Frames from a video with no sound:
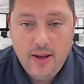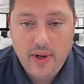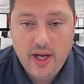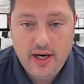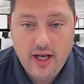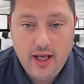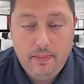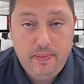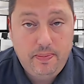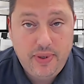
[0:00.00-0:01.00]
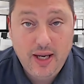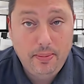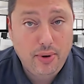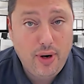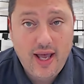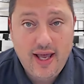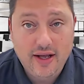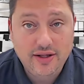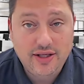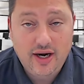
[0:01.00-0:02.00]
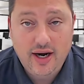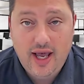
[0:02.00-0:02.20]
but be a pariah out there.